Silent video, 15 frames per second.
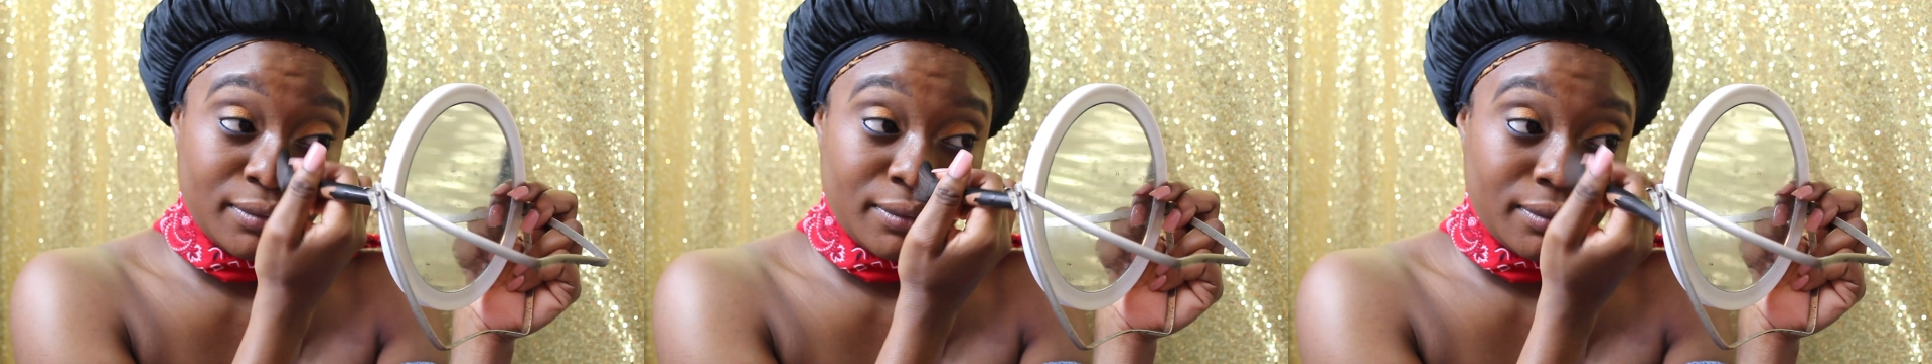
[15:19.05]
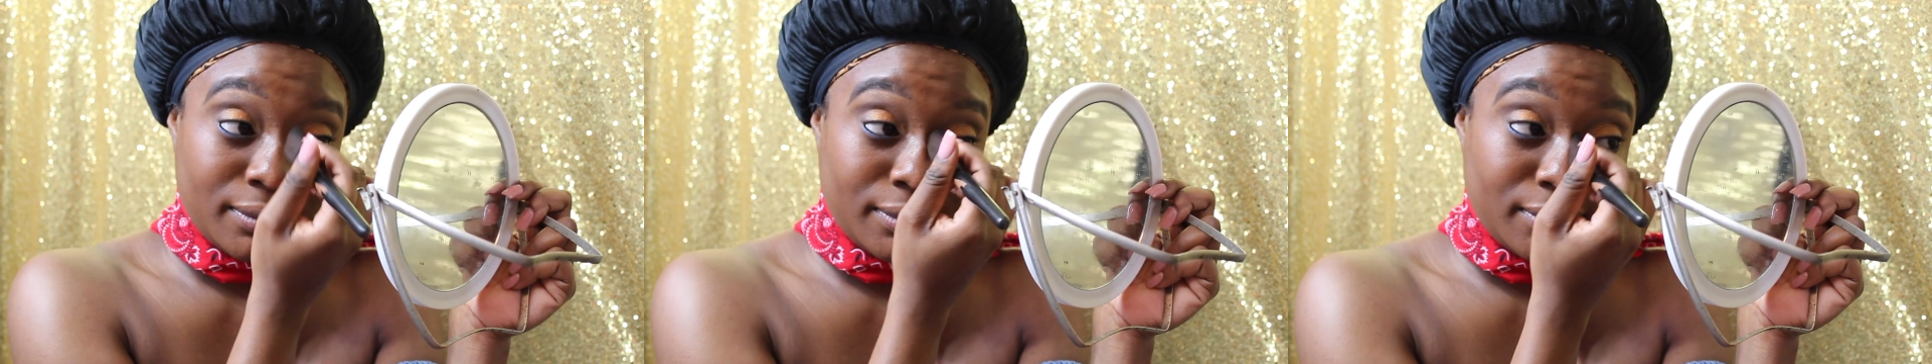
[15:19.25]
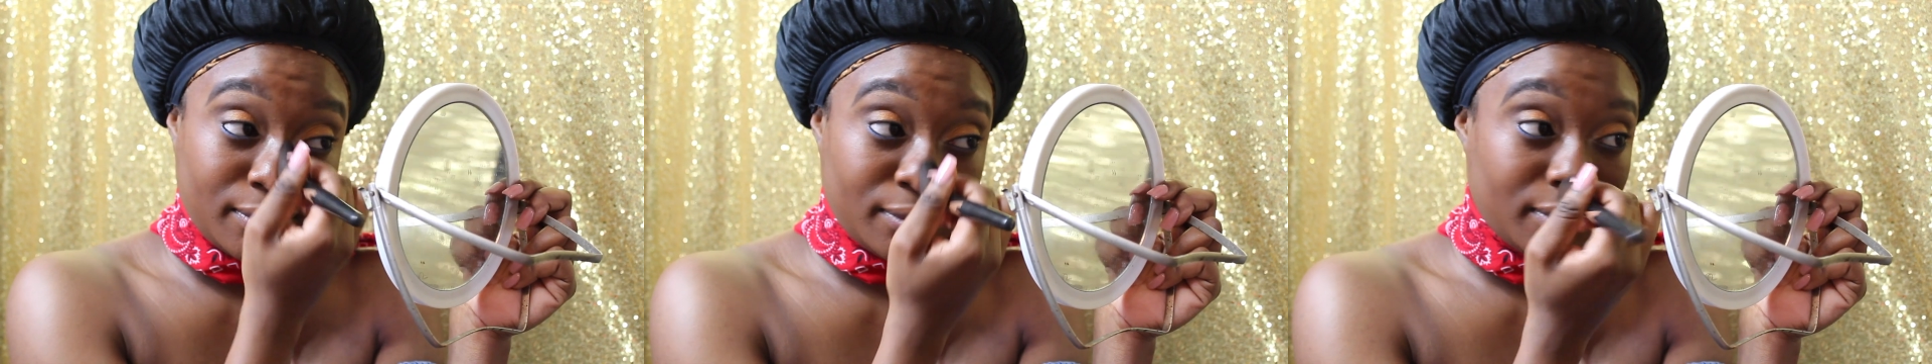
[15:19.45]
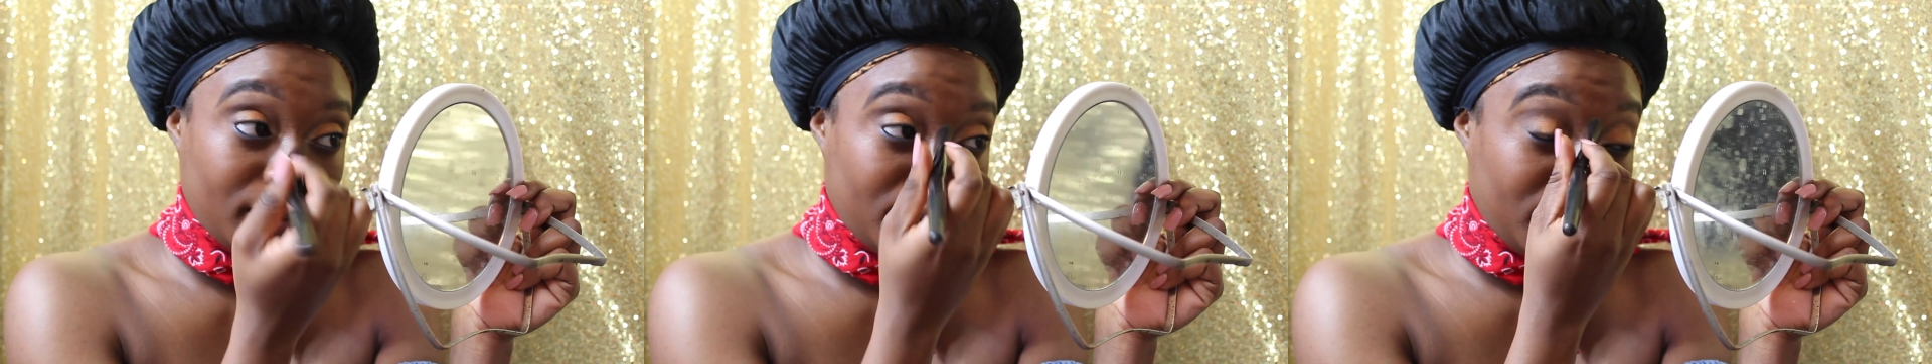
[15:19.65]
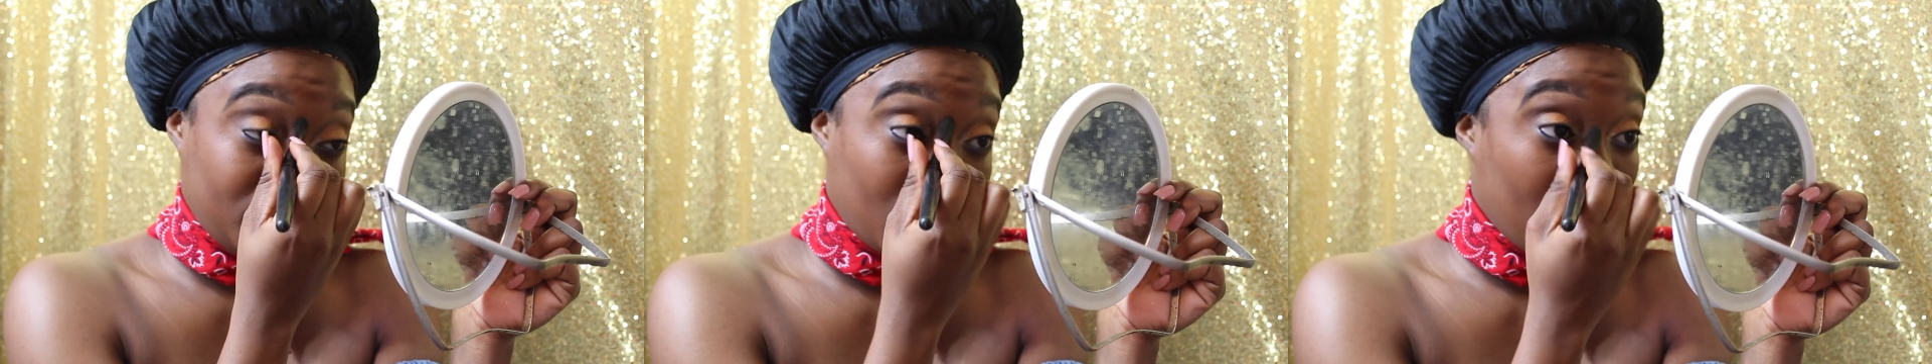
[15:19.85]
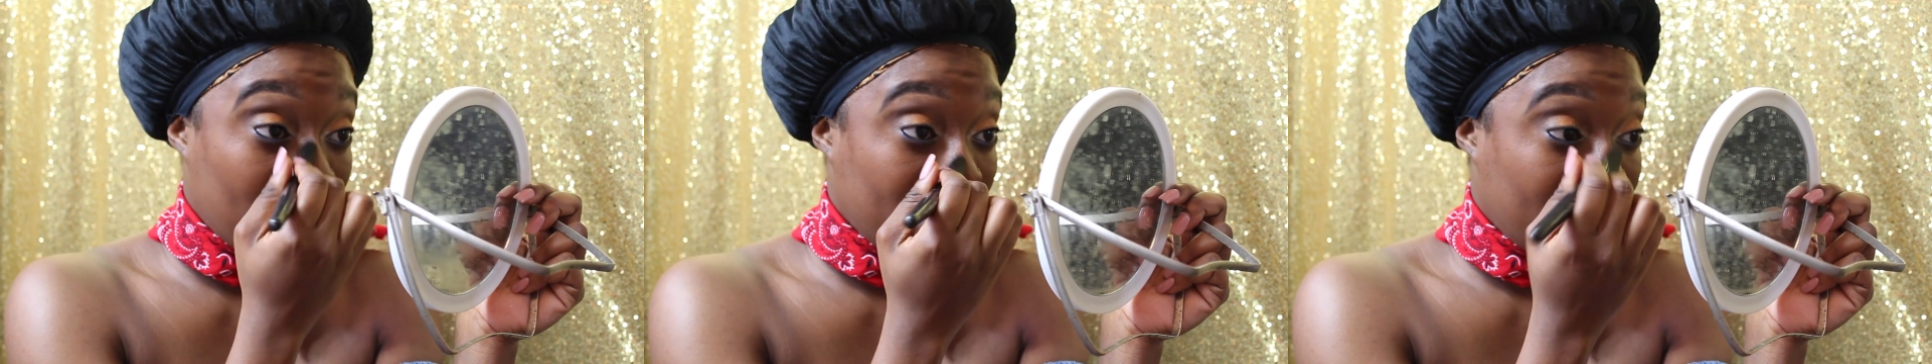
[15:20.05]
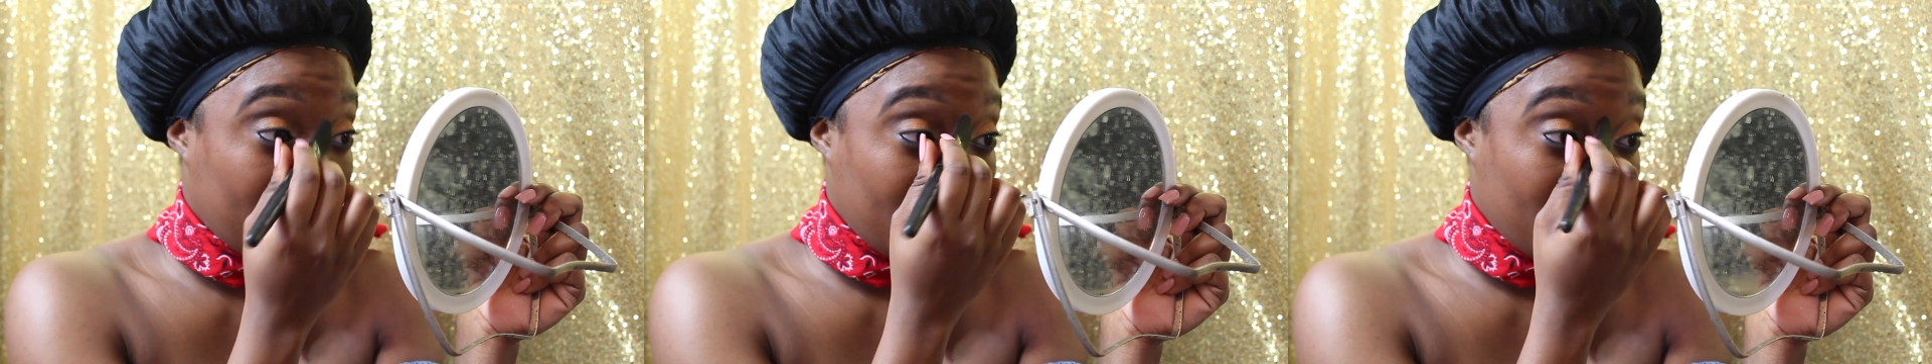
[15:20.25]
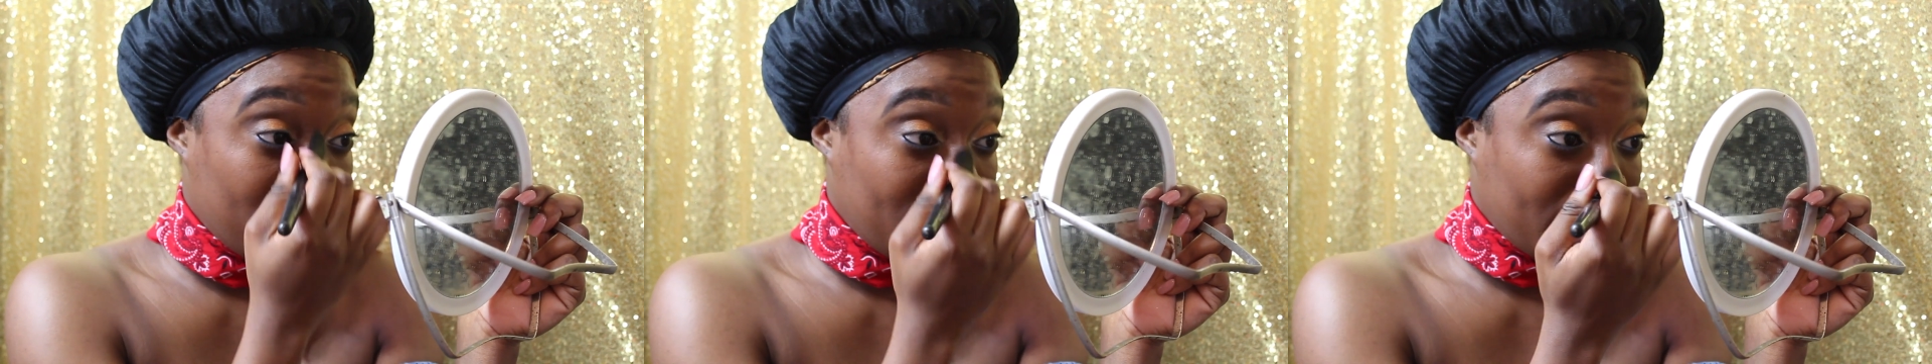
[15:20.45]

I'm probably gonna go